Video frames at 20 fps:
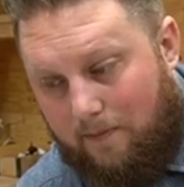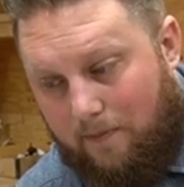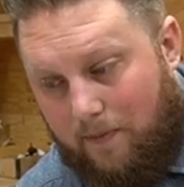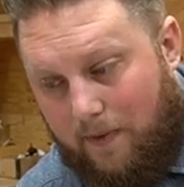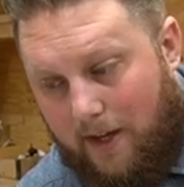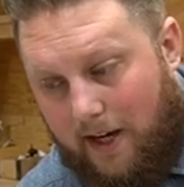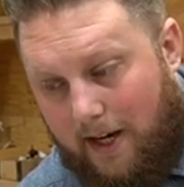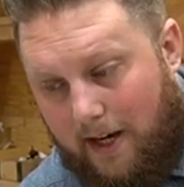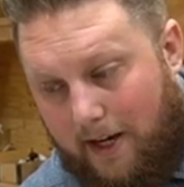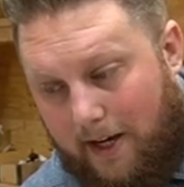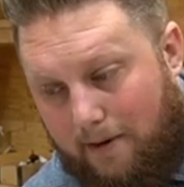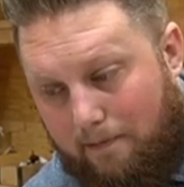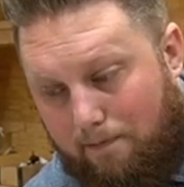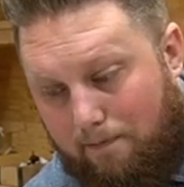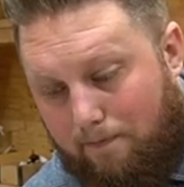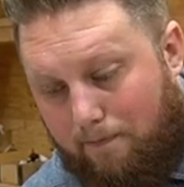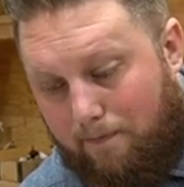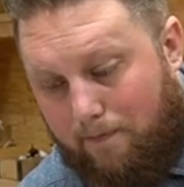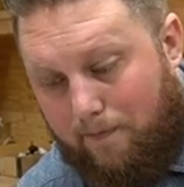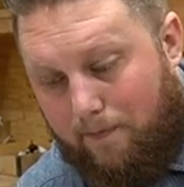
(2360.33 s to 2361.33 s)
um,
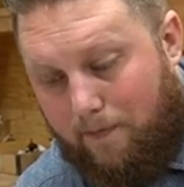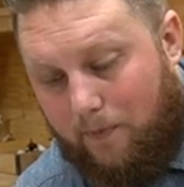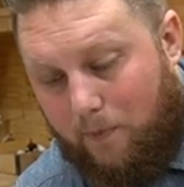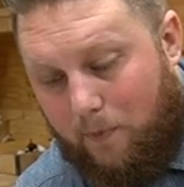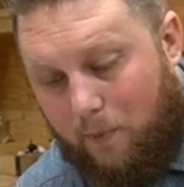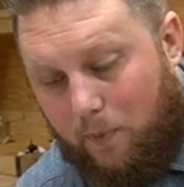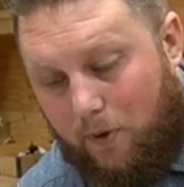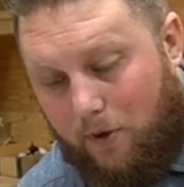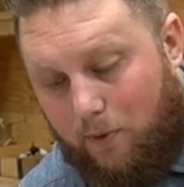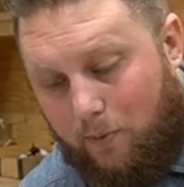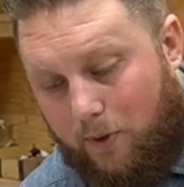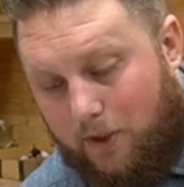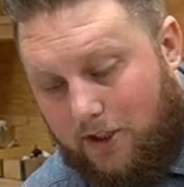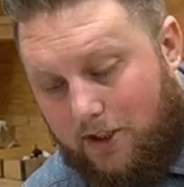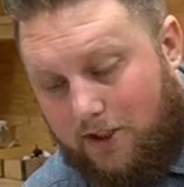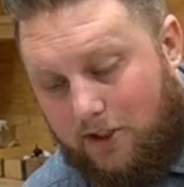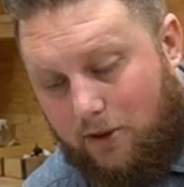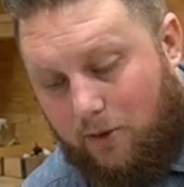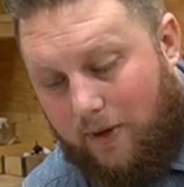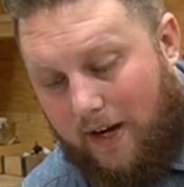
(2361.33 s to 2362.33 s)
We're, we're
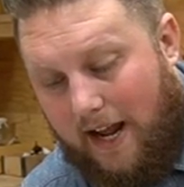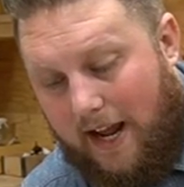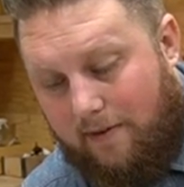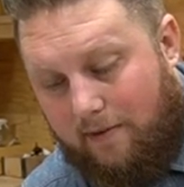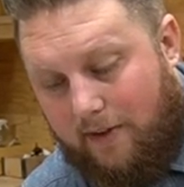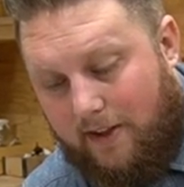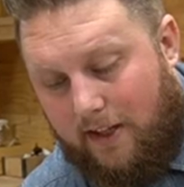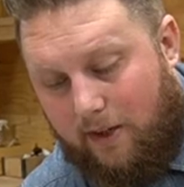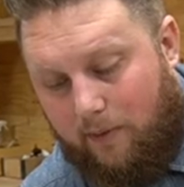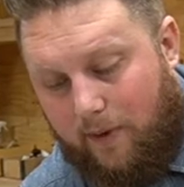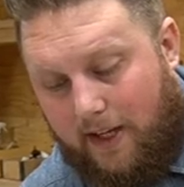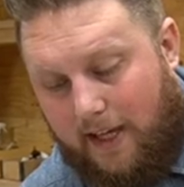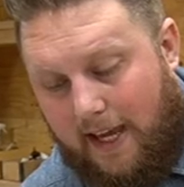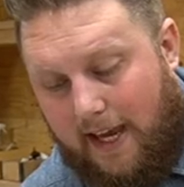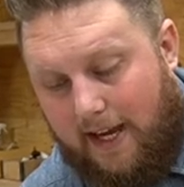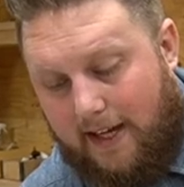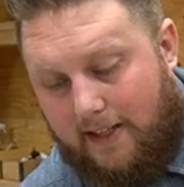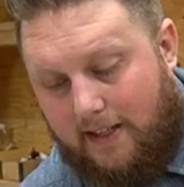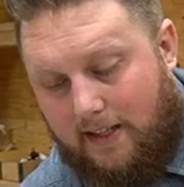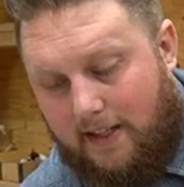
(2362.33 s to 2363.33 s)
just doing everything we
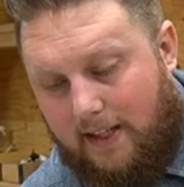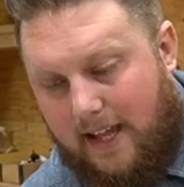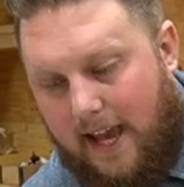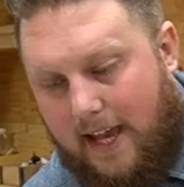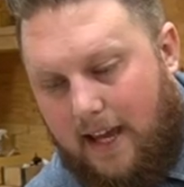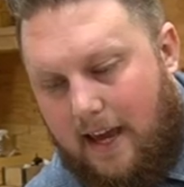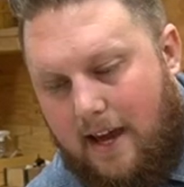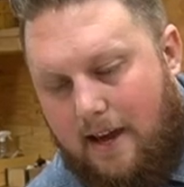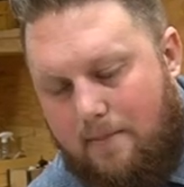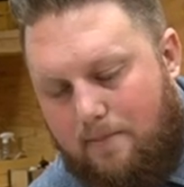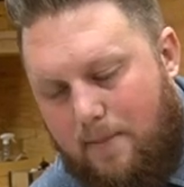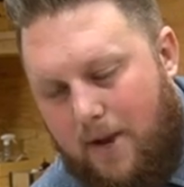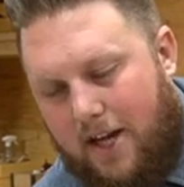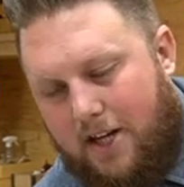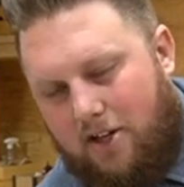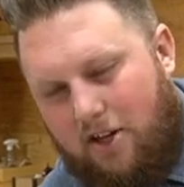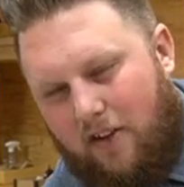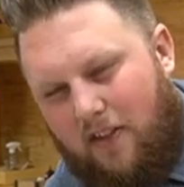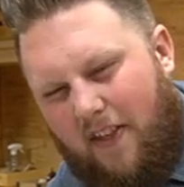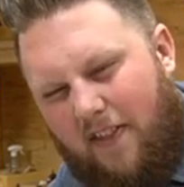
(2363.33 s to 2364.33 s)
can to like make
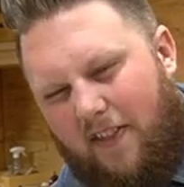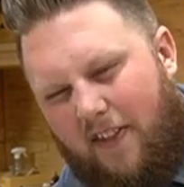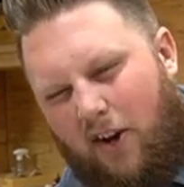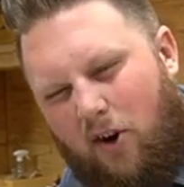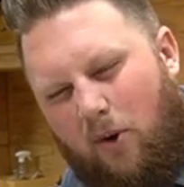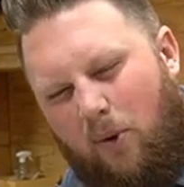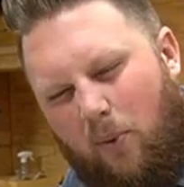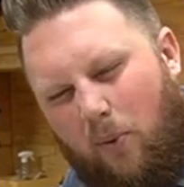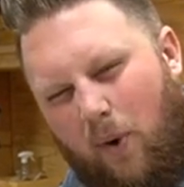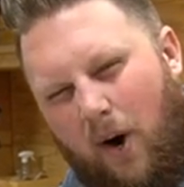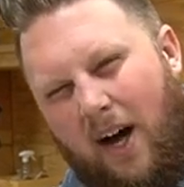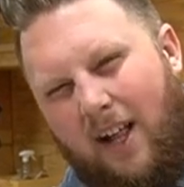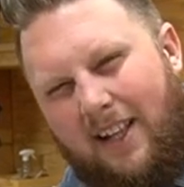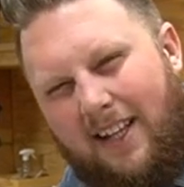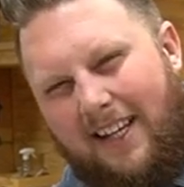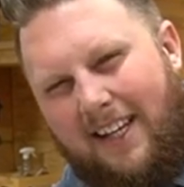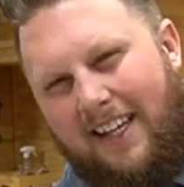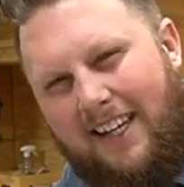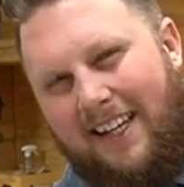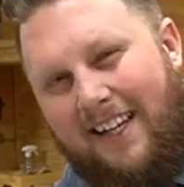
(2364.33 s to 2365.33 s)
sure that the
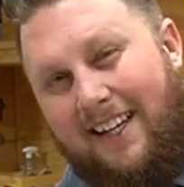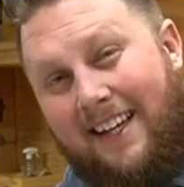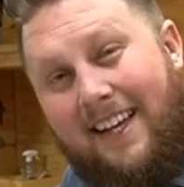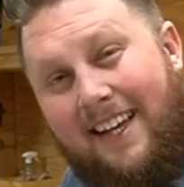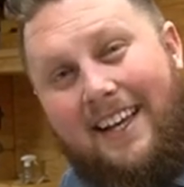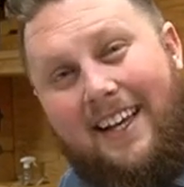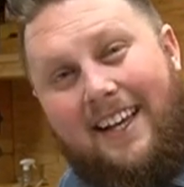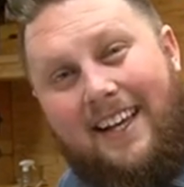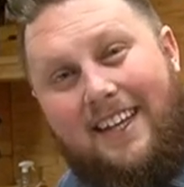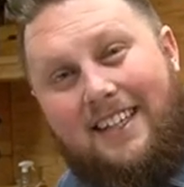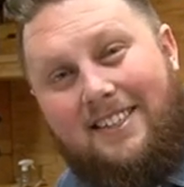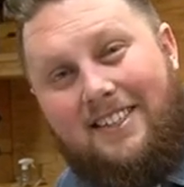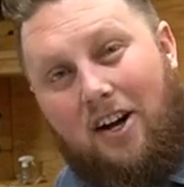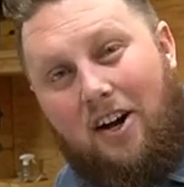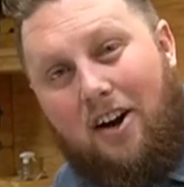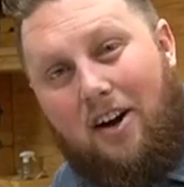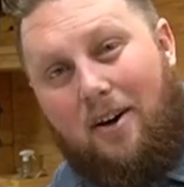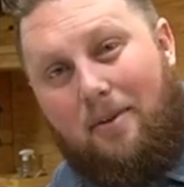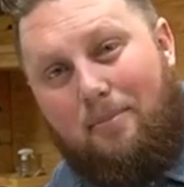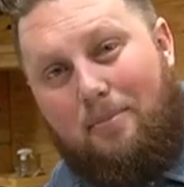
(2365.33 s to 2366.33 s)
quality is
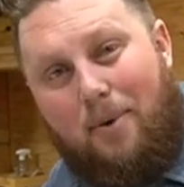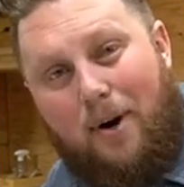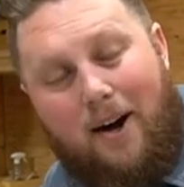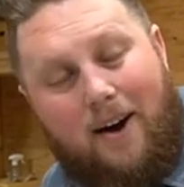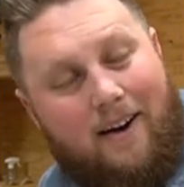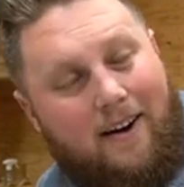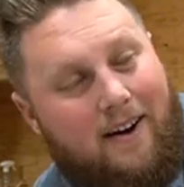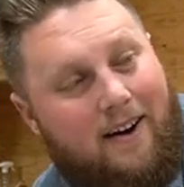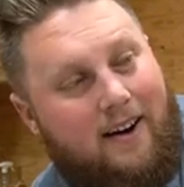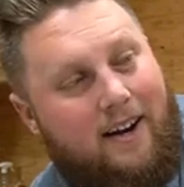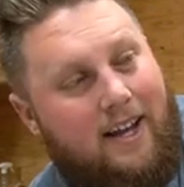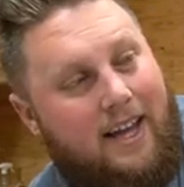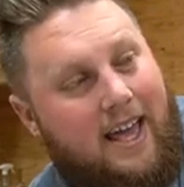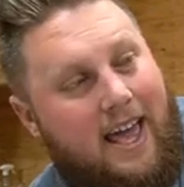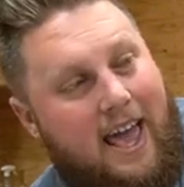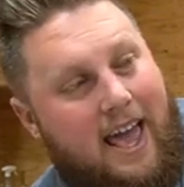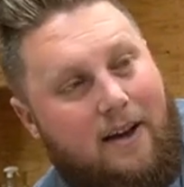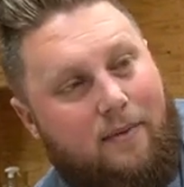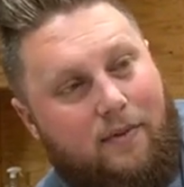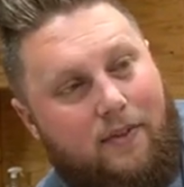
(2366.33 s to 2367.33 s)
on par,
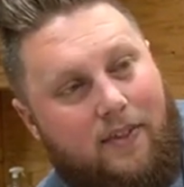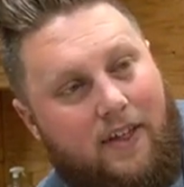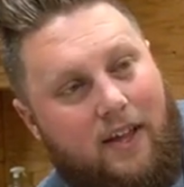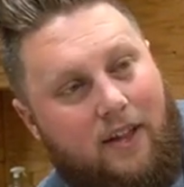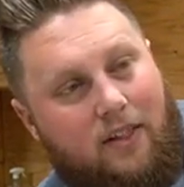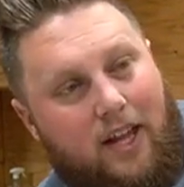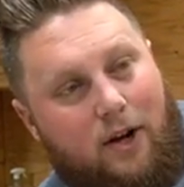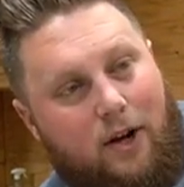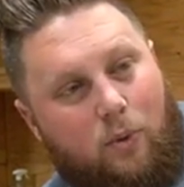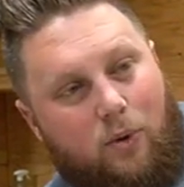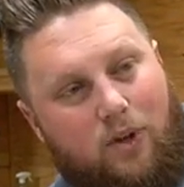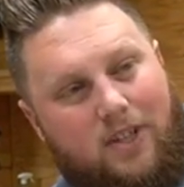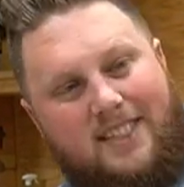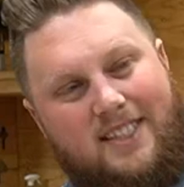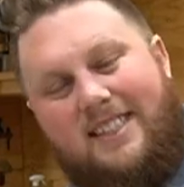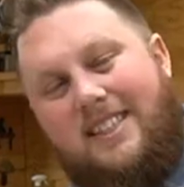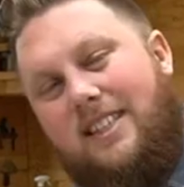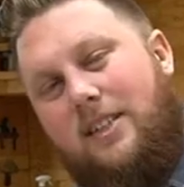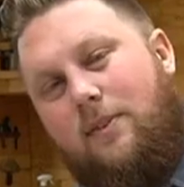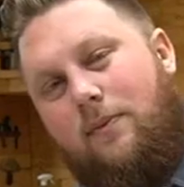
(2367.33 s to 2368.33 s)
ever, that like we're
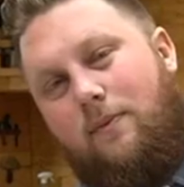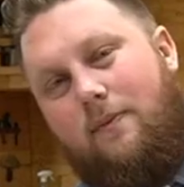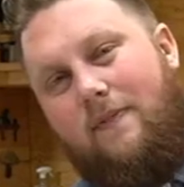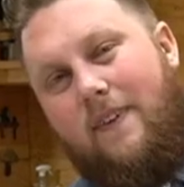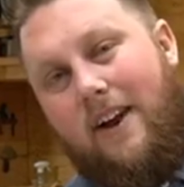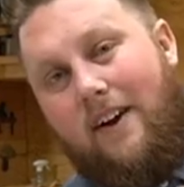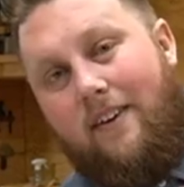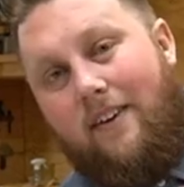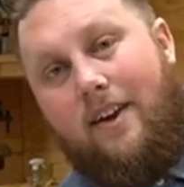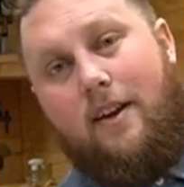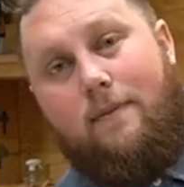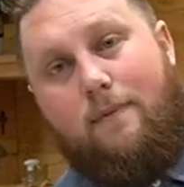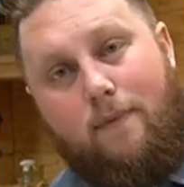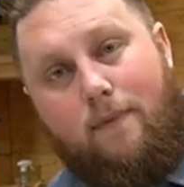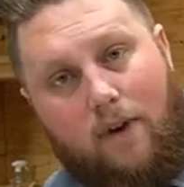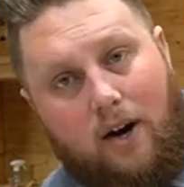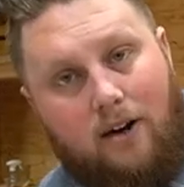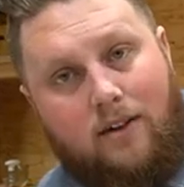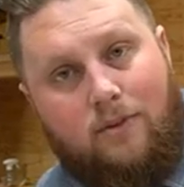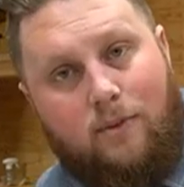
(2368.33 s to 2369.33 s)
still very
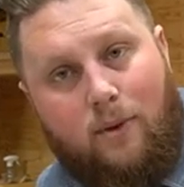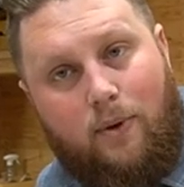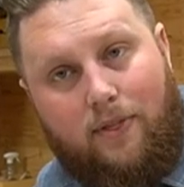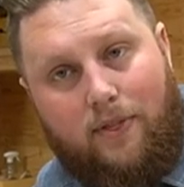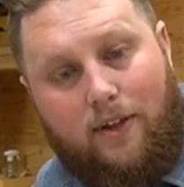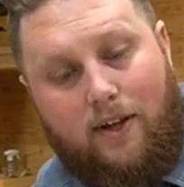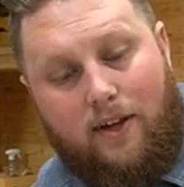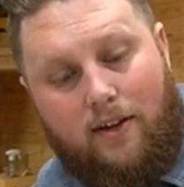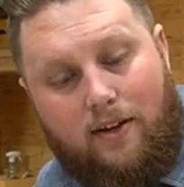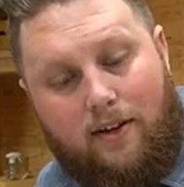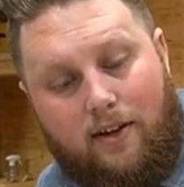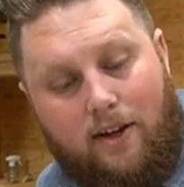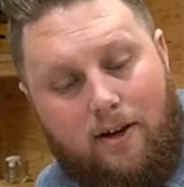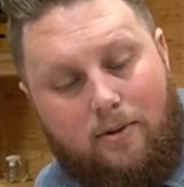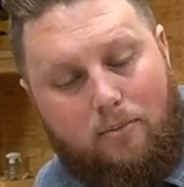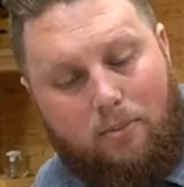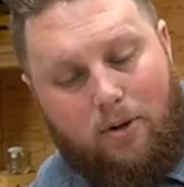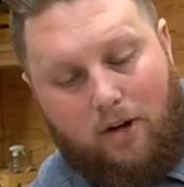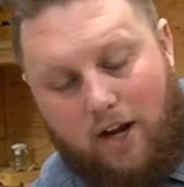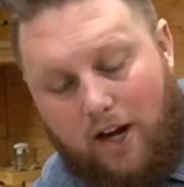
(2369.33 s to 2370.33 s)
involved with the
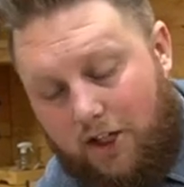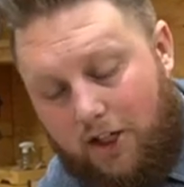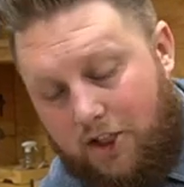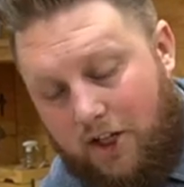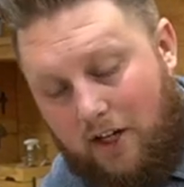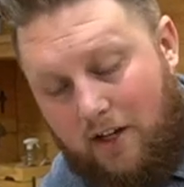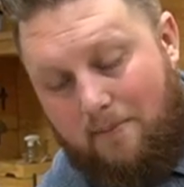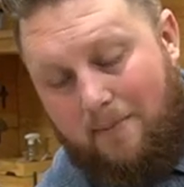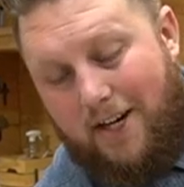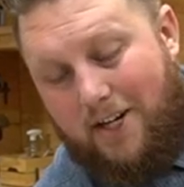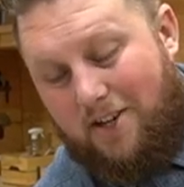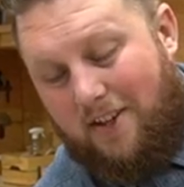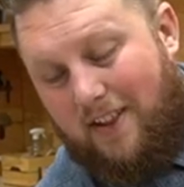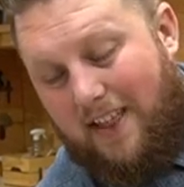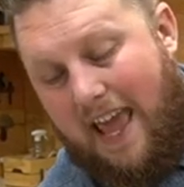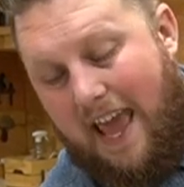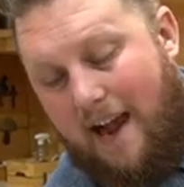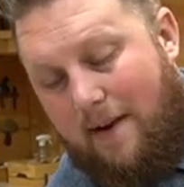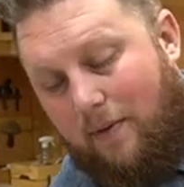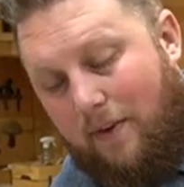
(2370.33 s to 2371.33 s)
production and make sure
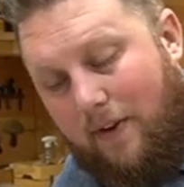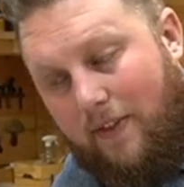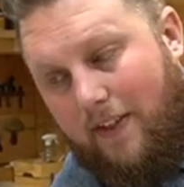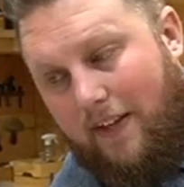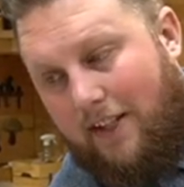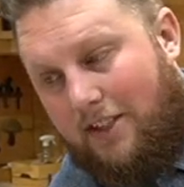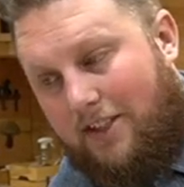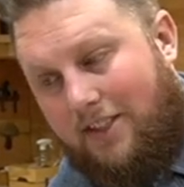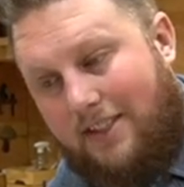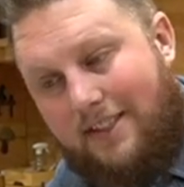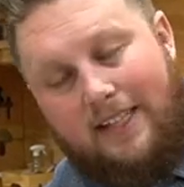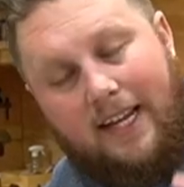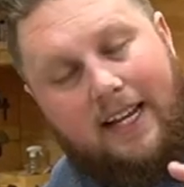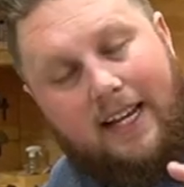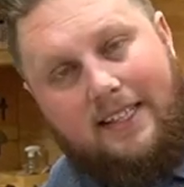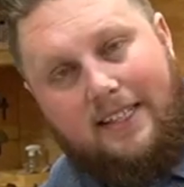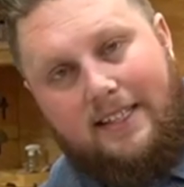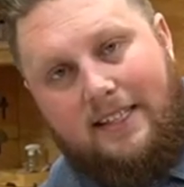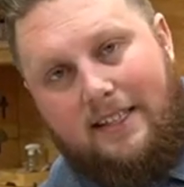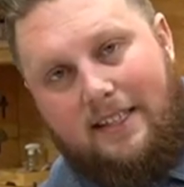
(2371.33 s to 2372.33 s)
that everything is just like,
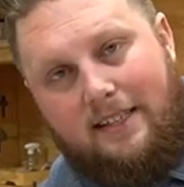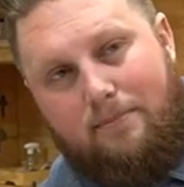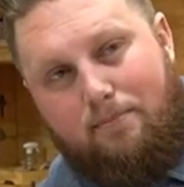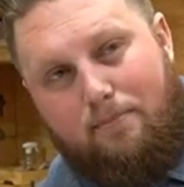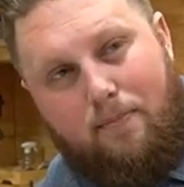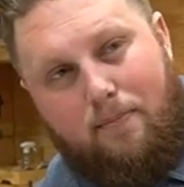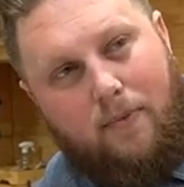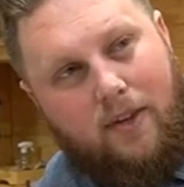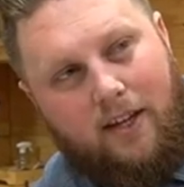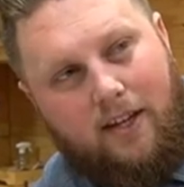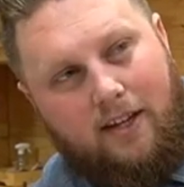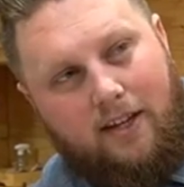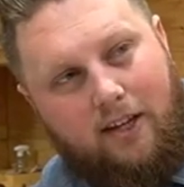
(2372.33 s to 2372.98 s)
you